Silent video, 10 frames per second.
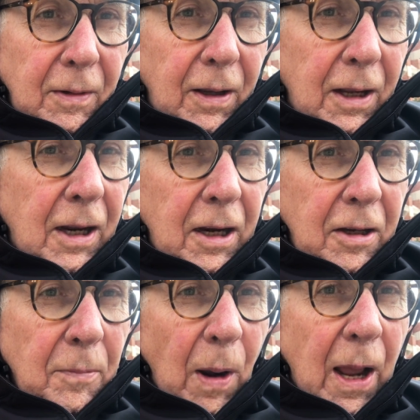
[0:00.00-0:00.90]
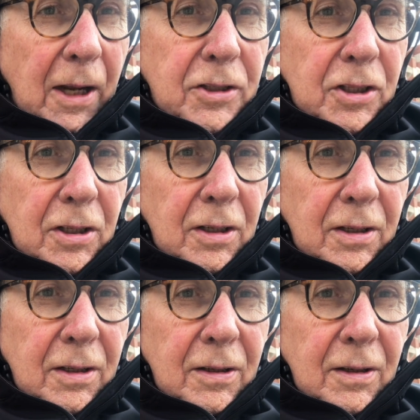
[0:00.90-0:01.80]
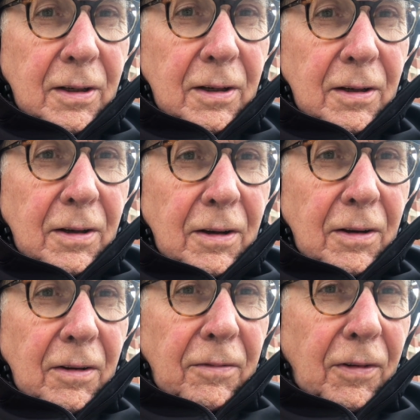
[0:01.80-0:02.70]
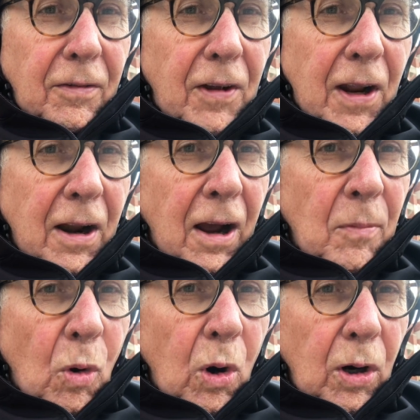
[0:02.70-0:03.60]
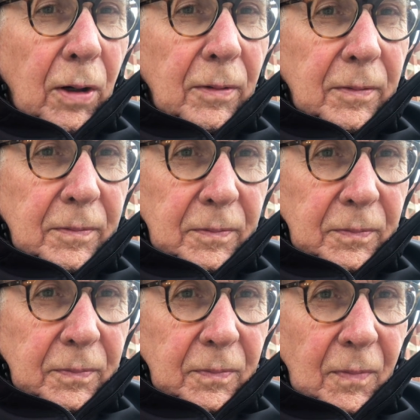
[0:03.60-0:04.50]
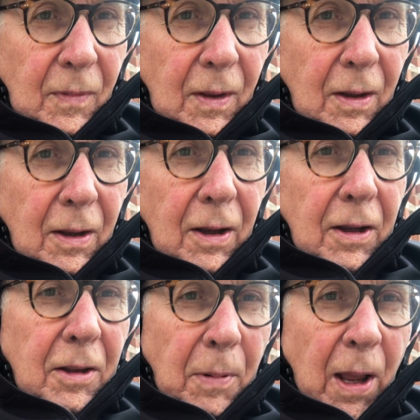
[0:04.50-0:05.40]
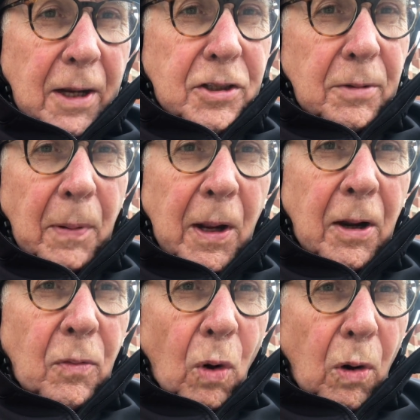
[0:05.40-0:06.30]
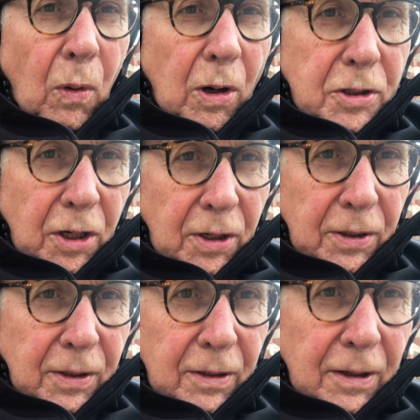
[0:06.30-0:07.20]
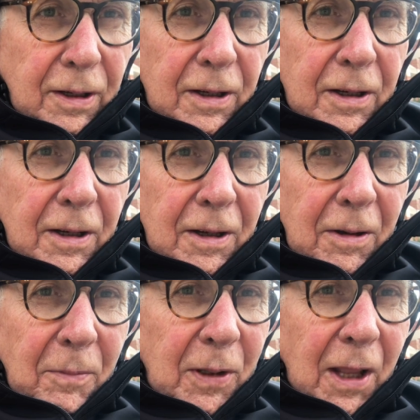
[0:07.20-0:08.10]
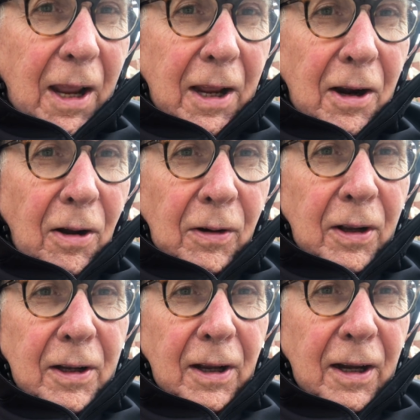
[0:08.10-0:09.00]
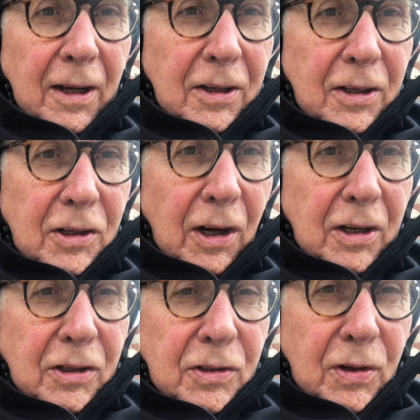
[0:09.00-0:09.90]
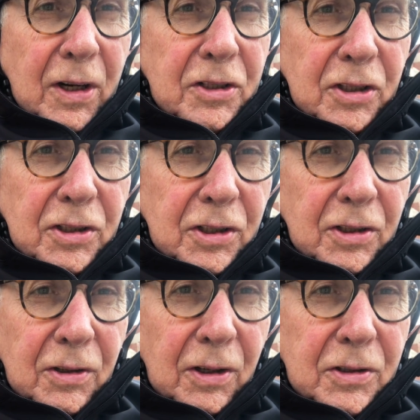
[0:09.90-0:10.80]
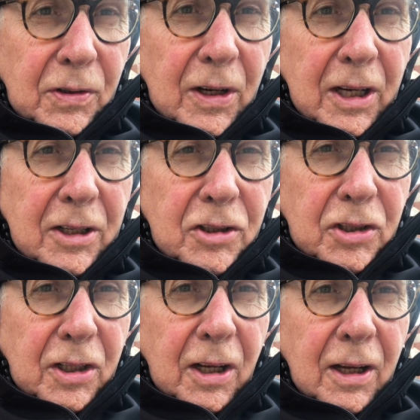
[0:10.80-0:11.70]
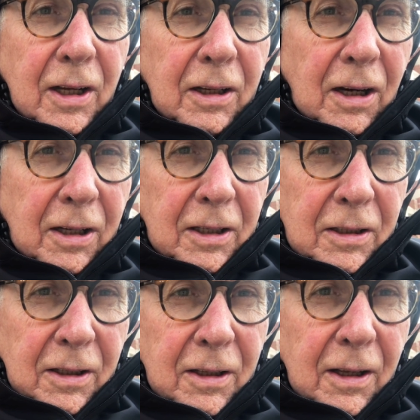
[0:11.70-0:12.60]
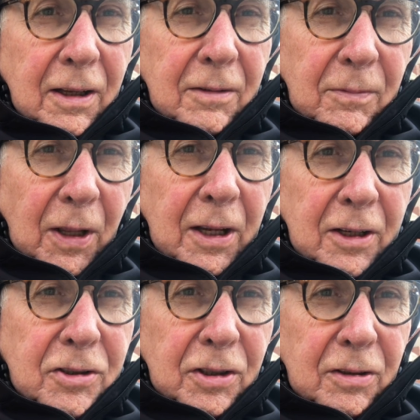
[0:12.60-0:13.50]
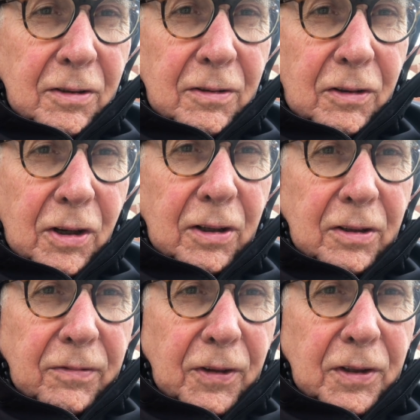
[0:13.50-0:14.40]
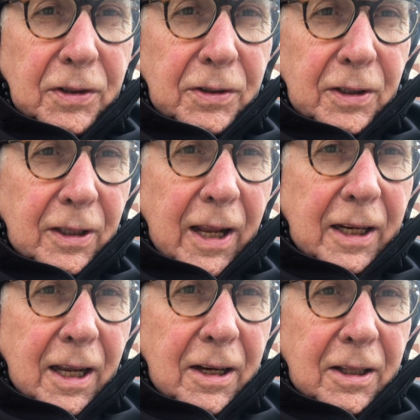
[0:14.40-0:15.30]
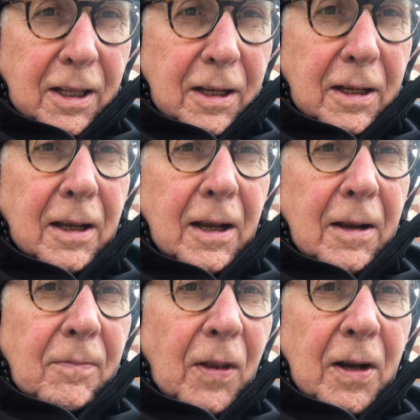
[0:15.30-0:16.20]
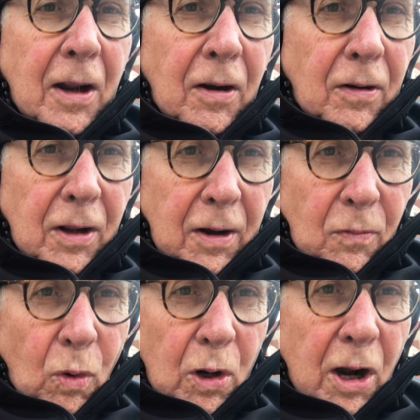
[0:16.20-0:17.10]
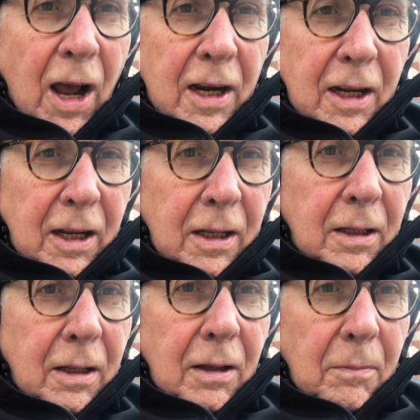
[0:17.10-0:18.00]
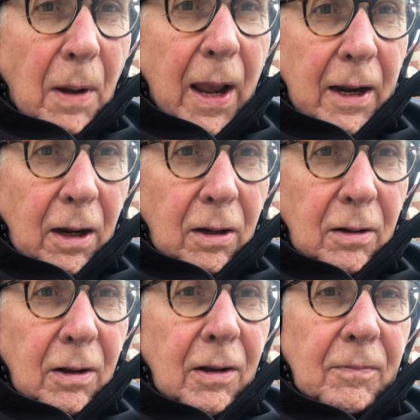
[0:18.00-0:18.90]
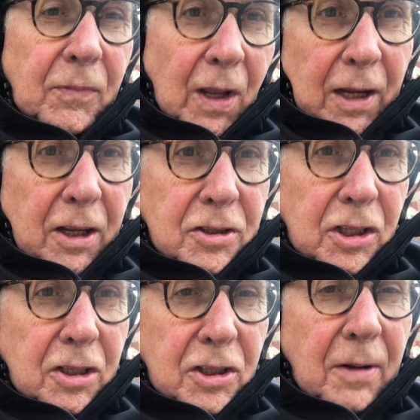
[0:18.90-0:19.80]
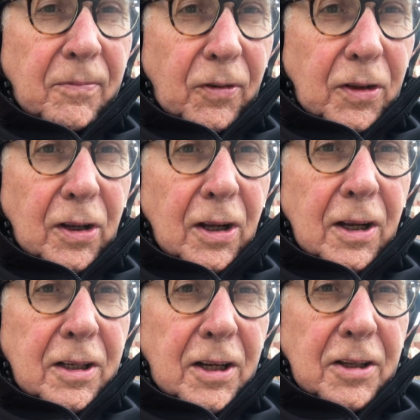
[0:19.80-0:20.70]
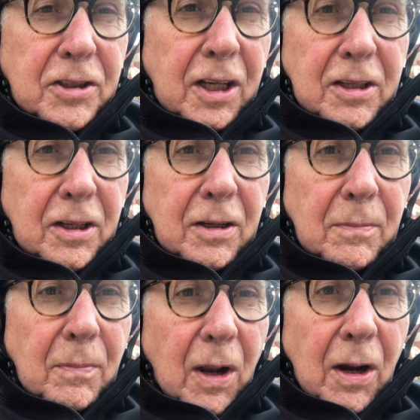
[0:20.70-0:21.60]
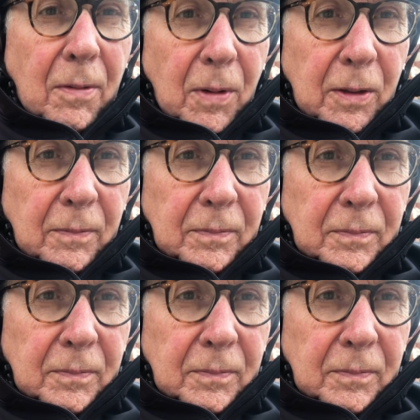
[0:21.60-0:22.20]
He needed the blacks for the Vietnam War. The blacks had been in World War II, but they had only dug trenches and latrines and cleaned the things and cooked the food and that kind of thing. They were not in battle, I guess, except for the Tuskegee Airmen.